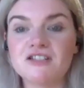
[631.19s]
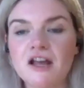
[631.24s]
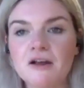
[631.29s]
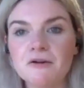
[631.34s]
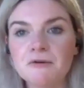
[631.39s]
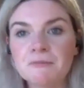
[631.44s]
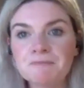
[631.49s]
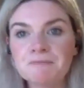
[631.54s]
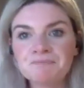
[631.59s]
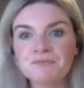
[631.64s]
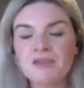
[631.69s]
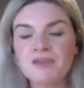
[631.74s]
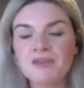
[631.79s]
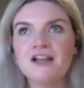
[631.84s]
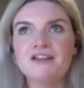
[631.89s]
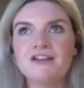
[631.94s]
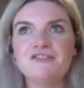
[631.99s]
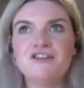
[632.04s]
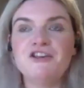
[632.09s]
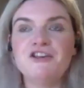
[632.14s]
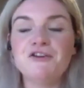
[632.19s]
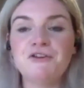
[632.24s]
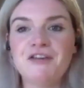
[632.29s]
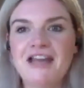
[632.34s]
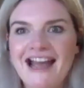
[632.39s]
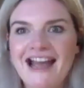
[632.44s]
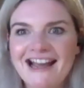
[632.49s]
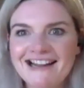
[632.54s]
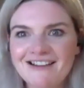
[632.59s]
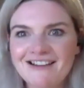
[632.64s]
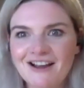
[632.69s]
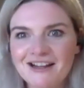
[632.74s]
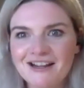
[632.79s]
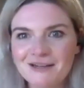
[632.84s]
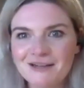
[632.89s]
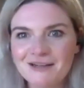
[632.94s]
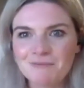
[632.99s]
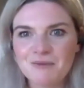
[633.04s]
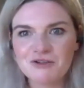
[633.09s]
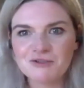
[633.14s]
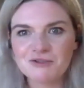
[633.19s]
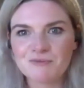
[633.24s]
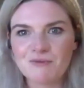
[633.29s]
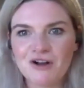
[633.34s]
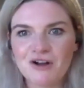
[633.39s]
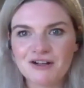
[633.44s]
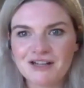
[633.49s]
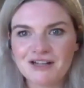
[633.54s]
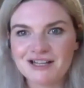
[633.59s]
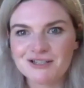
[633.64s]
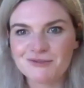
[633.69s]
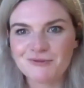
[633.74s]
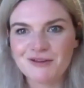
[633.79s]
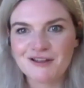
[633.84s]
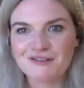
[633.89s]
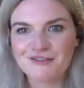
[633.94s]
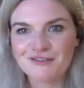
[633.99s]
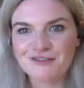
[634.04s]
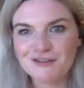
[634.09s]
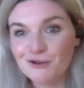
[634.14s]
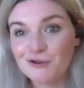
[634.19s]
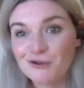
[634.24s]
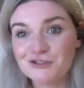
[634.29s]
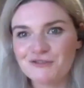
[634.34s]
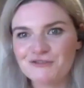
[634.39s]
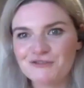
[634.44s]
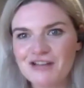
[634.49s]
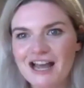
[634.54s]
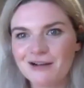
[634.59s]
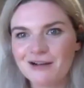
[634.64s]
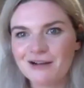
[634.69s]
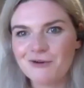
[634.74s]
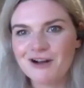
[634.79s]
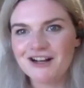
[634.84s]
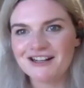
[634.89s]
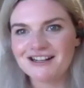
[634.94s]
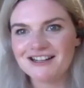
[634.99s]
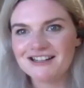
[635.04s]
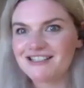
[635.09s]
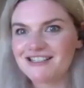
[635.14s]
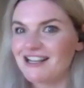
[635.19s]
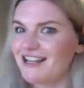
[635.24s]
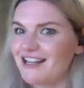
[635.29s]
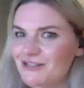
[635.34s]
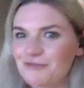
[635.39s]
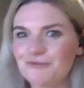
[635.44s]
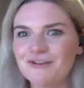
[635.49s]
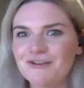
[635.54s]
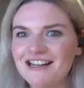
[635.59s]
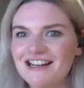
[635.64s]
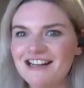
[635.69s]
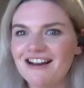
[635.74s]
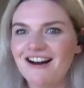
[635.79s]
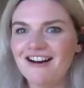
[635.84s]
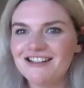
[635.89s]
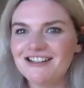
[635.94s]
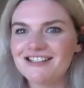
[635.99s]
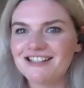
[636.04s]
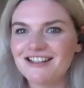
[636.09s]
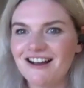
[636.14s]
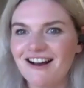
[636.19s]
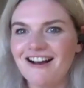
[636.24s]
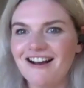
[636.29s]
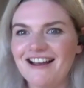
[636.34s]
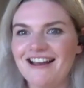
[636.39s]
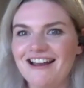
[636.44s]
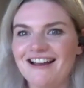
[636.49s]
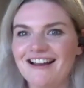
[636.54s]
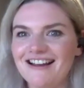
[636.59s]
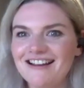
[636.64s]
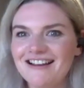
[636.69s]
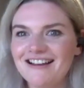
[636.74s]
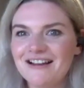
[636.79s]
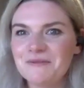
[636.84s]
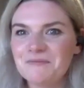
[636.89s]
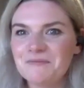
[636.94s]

So the UK, like most markets with lots of tech workers, it's really hard to hire